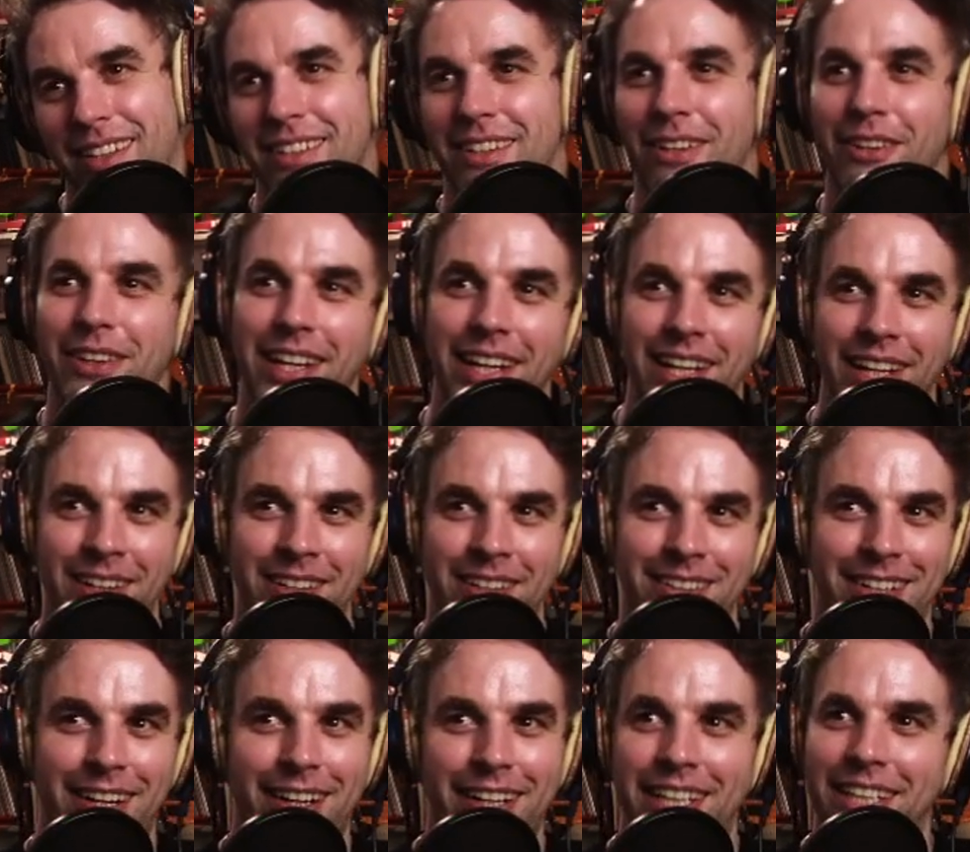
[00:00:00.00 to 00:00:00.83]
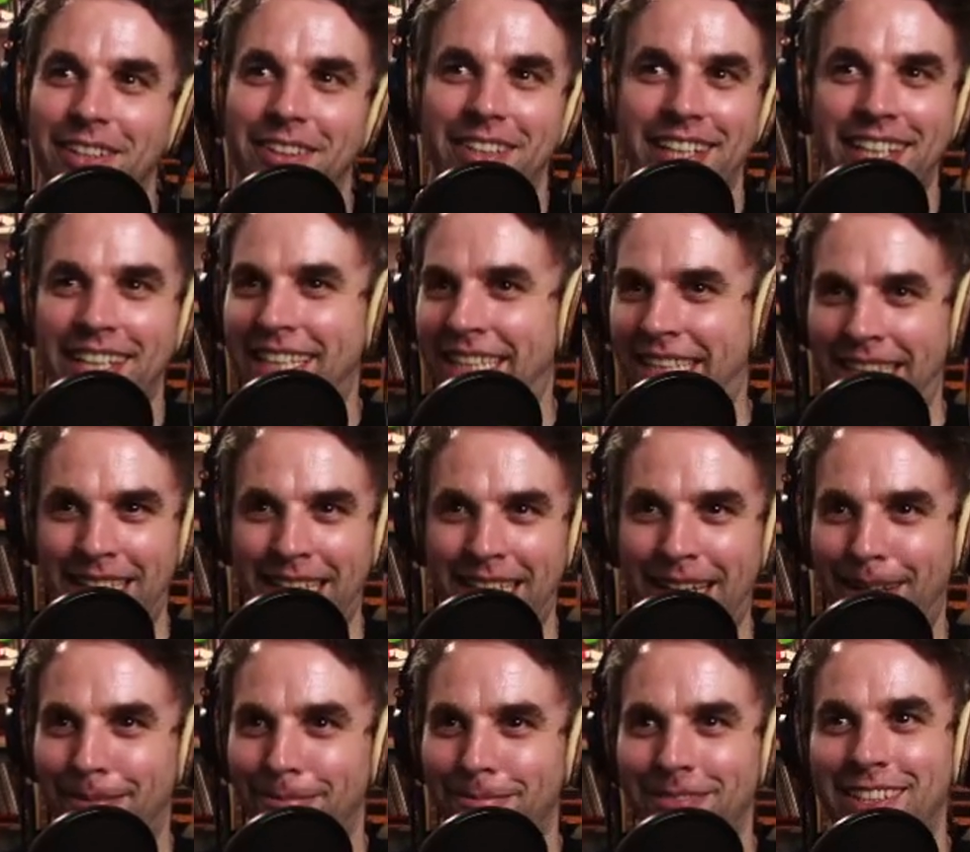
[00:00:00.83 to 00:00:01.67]
So they can Atari you at any
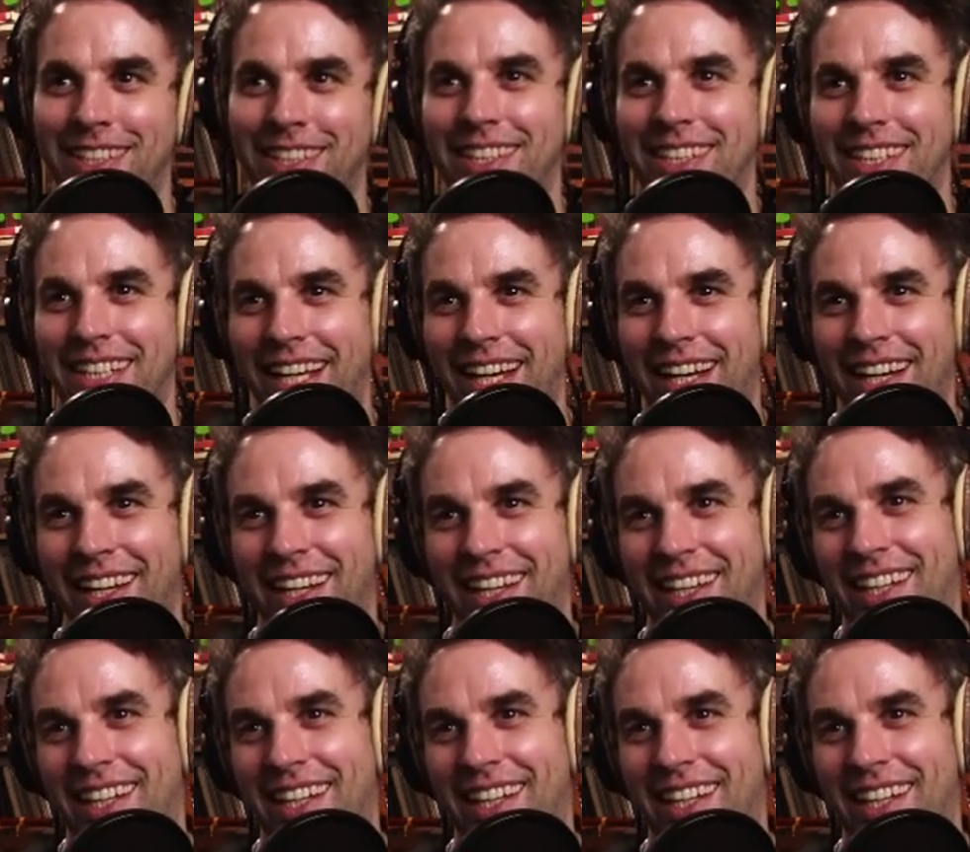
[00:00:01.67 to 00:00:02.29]
time. Yeah.